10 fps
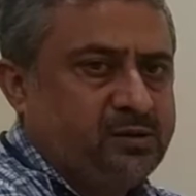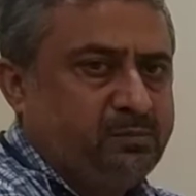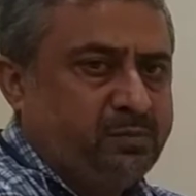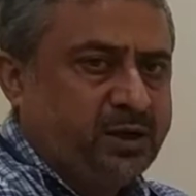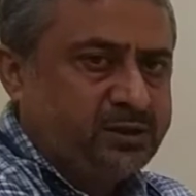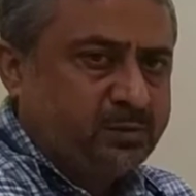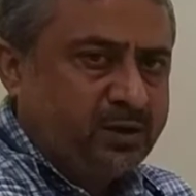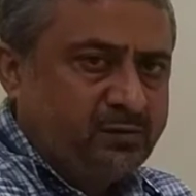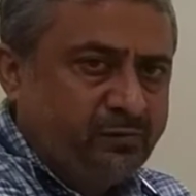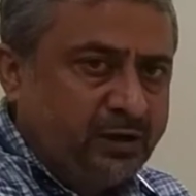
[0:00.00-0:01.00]
backed by
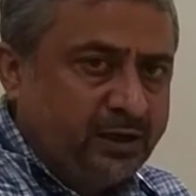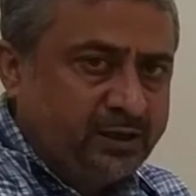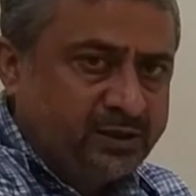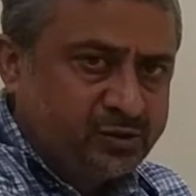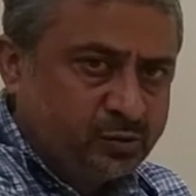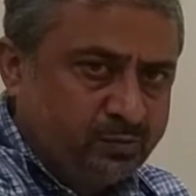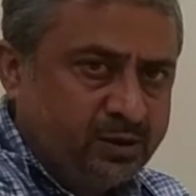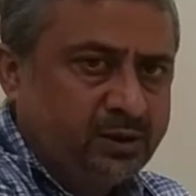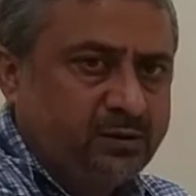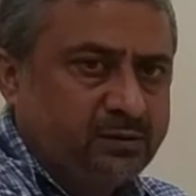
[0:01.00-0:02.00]
willingness to
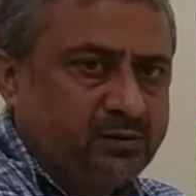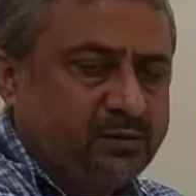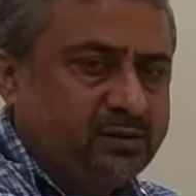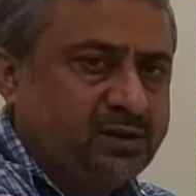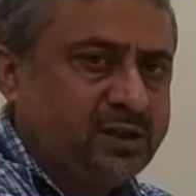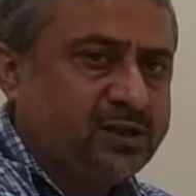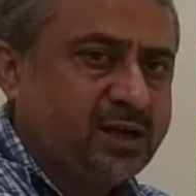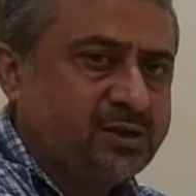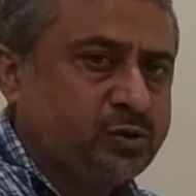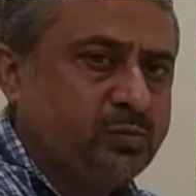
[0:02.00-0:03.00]
buy. There
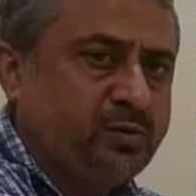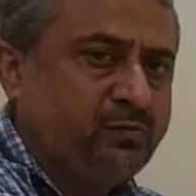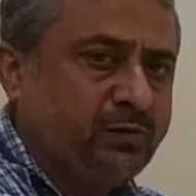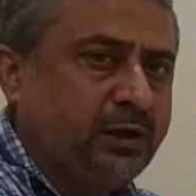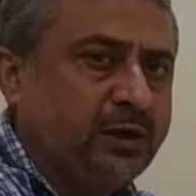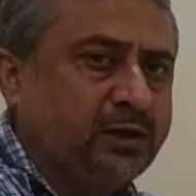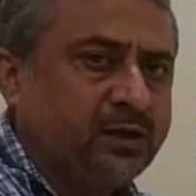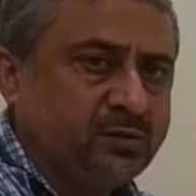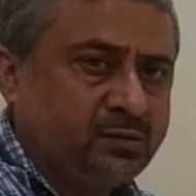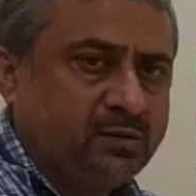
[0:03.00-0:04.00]
has to be
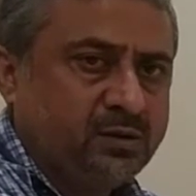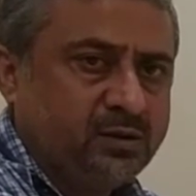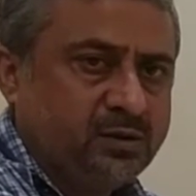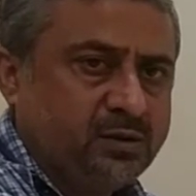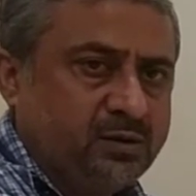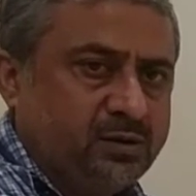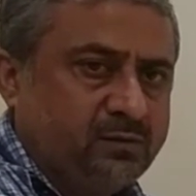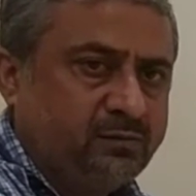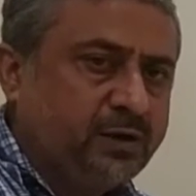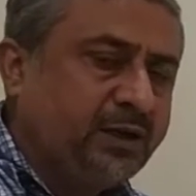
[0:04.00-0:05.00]
willingness.
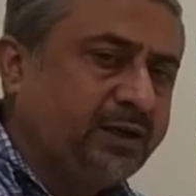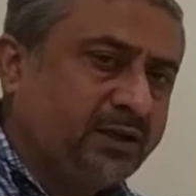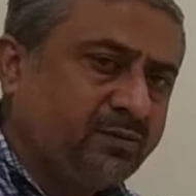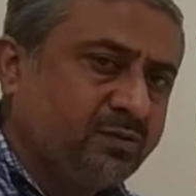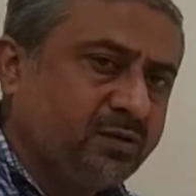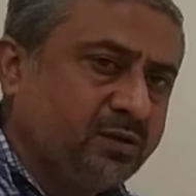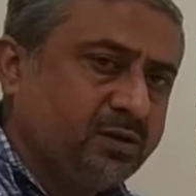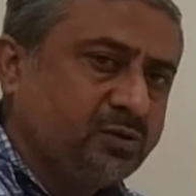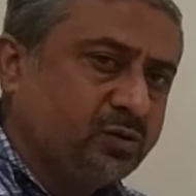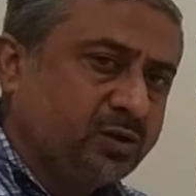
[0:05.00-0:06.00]
Willingness
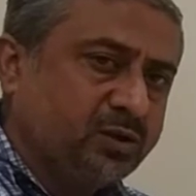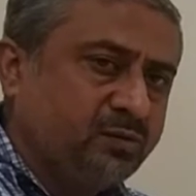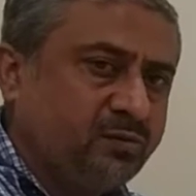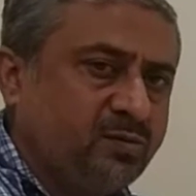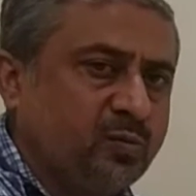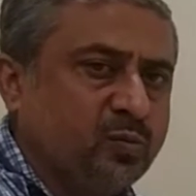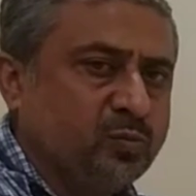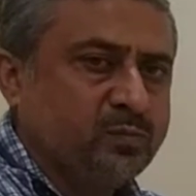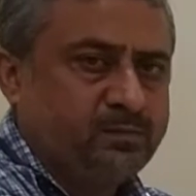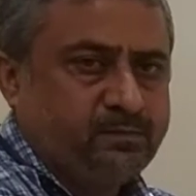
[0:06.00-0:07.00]
to
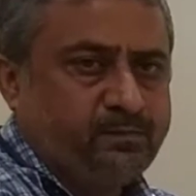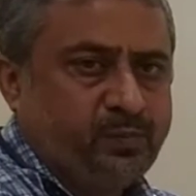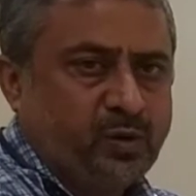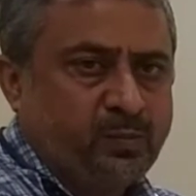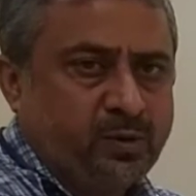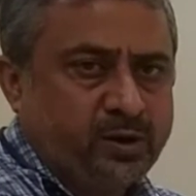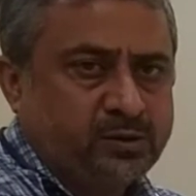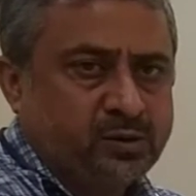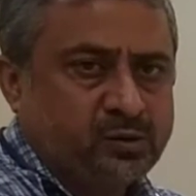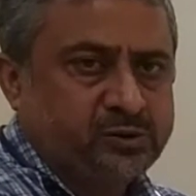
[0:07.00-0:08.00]
consume the
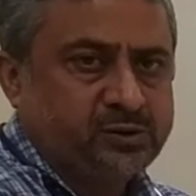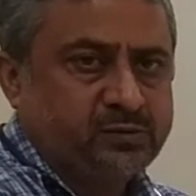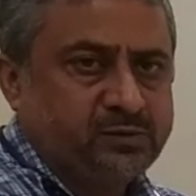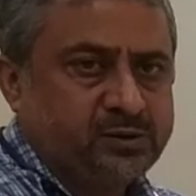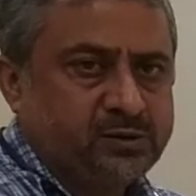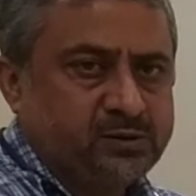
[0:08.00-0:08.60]
product or service.